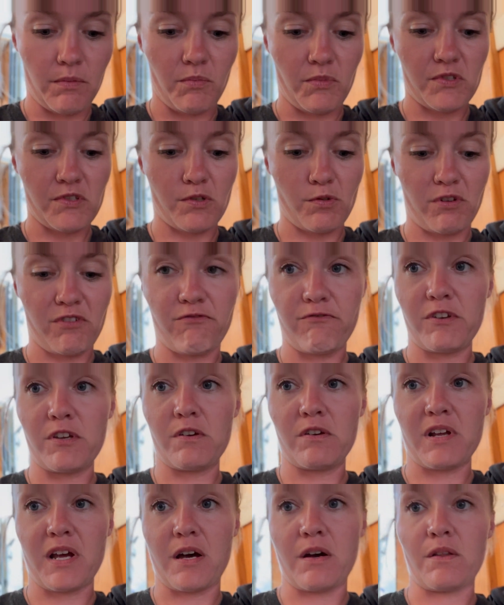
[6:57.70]
So we
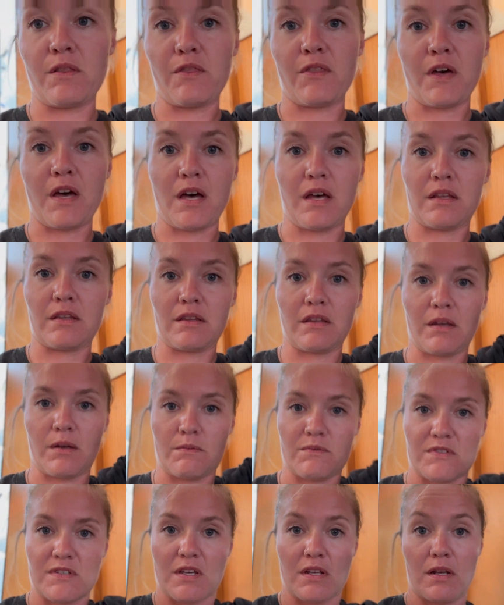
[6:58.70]
figured out that it
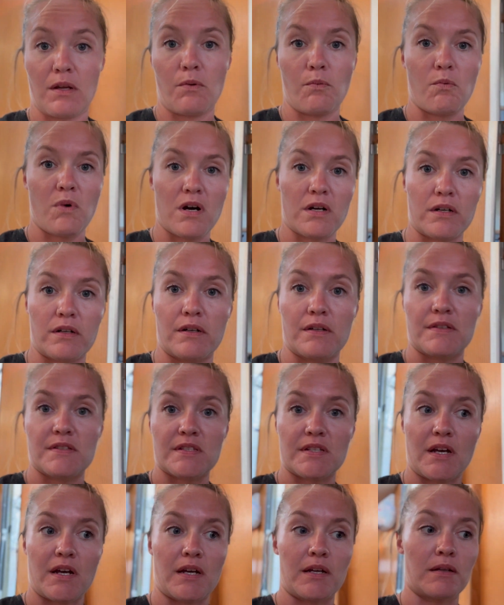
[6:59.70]
was getting water
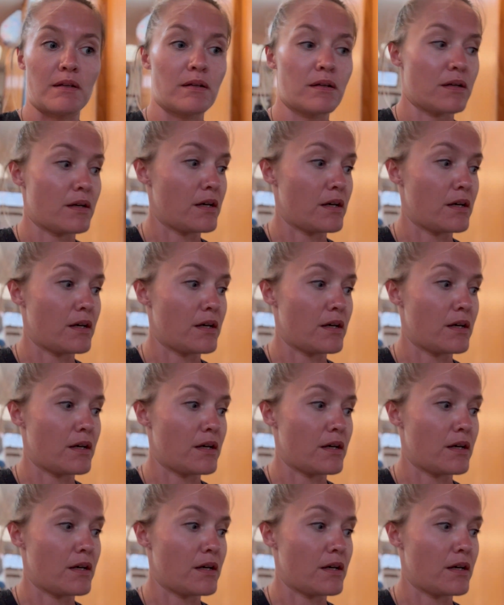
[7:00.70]
inside